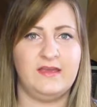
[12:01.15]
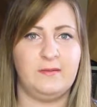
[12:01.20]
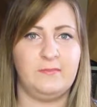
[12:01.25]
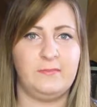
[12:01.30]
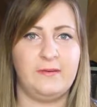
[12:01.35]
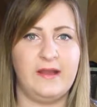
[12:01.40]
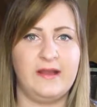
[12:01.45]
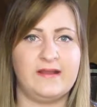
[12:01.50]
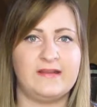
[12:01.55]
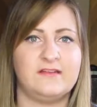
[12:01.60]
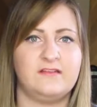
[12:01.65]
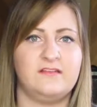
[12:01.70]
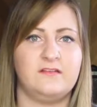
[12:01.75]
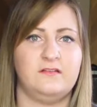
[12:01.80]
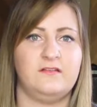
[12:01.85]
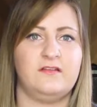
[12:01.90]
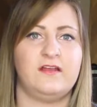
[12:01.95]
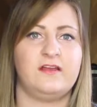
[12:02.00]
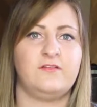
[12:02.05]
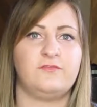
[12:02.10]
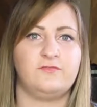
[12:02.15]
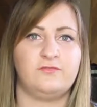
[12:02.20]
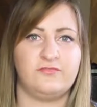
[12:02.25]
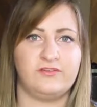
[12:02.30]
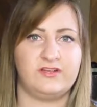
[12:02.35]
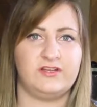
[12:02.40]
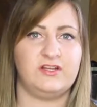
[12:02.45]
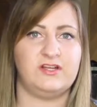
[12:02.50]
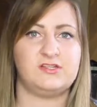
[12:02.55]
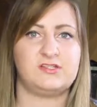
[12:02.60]
get back into like
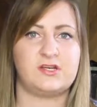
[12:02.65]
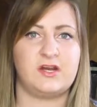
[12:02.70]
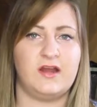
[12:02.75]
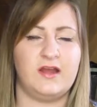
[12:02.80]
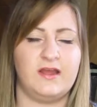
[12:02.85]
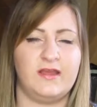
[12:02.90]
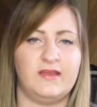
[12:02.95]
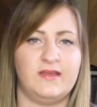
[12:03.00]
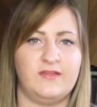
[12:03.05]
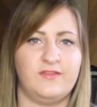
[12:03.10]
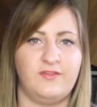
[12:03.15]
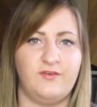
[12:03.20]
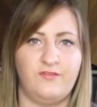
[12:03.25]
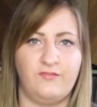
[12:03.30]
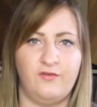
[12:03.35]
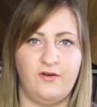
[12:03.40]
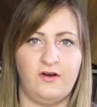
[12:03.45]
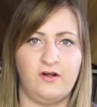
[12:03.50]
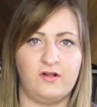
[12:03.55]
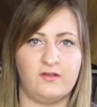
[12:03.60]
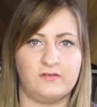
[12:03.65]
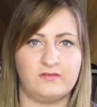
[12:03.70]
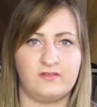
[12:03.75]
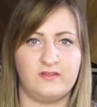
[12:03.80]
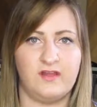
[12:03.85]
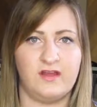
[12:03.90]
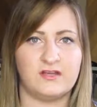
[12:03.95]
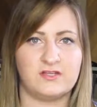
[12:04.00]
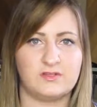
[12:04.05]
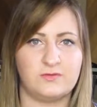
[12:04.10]
really trying in the fall
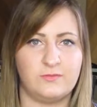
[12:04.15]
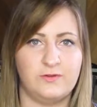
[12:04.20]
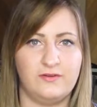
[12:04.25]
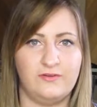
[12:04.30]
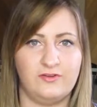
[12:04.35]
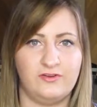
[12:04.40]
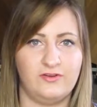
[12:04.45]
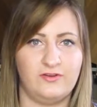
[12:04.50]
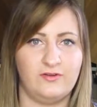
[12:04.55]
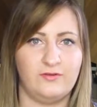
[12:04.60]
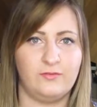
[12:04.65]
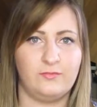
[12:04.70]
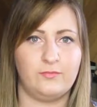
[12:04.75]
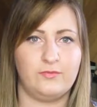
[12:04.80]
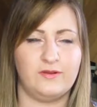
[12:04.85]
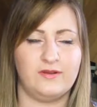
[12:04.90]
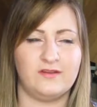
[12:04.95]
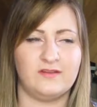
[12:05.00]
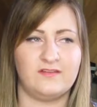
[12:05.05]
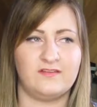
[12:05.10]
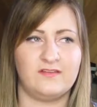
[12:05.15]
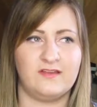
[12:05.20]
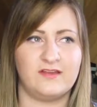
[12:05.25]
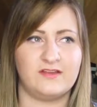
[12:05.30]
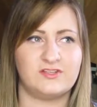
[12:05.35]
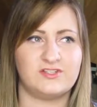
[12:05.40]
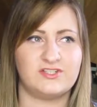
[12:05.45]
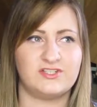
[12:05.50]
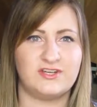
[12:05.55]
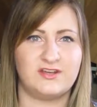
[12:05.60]
slash winter when it's
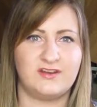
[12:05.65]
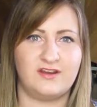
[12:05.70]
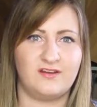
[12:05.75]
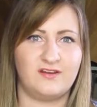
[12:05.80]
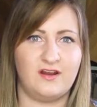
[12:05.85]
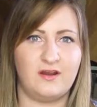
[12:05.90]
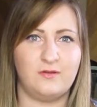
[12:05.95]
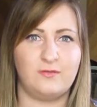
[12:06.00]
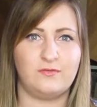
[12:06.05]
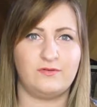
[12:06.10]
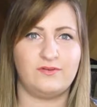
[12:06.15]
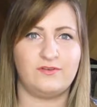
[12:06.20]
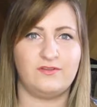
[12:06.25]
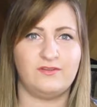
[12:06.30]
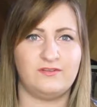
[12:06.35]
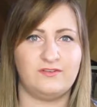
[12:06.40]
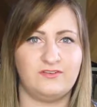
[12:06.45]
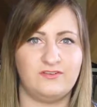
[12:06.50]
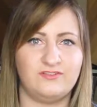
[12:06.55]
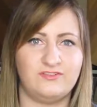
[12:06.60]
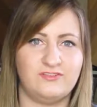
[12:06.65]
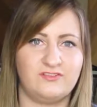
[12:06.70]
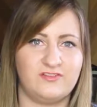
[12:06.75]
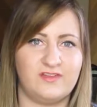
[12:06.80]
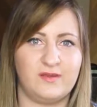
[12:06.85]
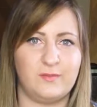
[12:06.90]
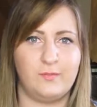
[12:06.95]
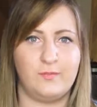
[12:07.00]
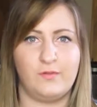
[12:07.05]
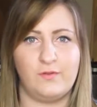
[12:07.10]
like shittier out and you're
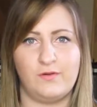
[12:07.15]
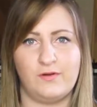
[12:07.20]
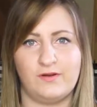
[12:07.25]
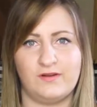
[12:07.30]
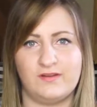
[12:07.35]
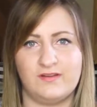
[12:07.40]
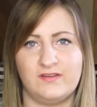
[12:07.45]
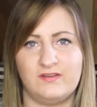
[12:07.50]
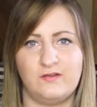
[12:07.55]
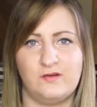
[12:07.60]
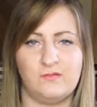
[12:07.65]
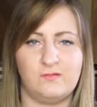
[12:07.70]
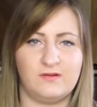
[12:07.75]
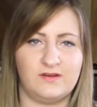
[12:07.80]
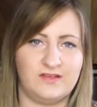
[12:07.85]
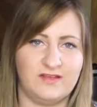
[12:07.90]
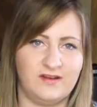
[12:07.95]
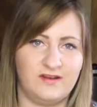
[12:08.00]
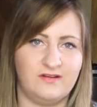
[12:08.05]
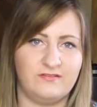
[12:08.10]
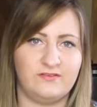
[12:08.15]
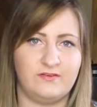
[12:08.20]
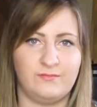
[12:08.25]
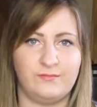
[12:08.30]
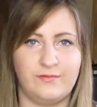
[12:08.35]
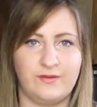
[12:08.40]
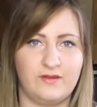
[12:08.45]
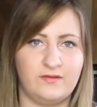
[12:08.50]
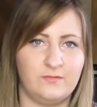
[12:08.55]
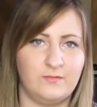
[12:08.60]
just like bored and you don't want to get off
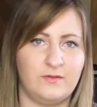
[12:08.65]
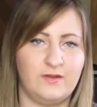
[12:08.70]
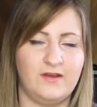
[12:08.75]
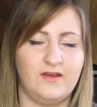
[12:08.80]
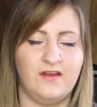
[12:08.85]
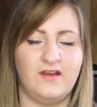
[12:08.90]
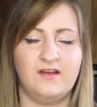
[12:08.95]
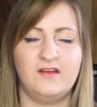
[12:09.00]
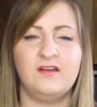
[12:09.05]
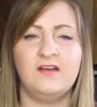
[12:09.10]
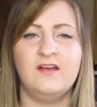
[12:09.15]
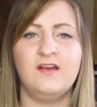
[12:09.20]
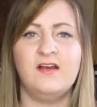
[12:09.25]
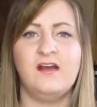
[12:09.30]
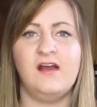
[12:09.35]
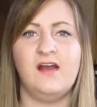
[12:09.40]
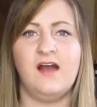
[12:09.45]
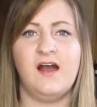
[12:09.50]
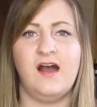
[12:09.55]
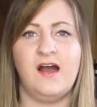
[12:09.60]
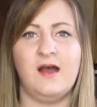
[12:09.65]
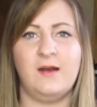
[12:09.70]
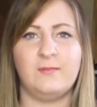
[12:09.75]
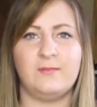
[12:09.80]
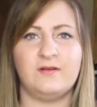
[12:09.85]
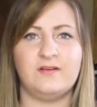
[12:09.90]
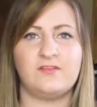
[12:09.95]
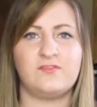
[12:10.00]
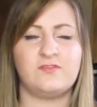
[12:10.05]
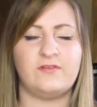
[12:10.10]
your butt and whatnot
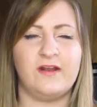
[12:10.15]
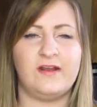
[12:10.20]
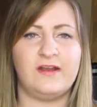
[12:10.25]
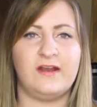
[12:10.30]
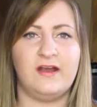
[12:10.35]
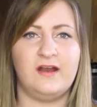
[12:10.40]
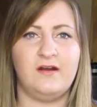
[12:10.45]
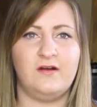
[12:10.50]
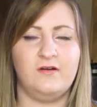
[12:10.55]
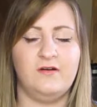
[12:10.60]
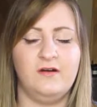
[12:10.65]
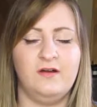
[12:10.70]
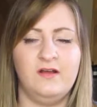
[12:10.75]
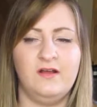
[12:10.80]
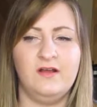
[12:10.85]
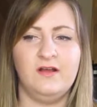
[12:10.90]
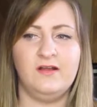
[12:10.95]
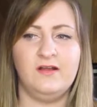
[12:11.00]
because um, right now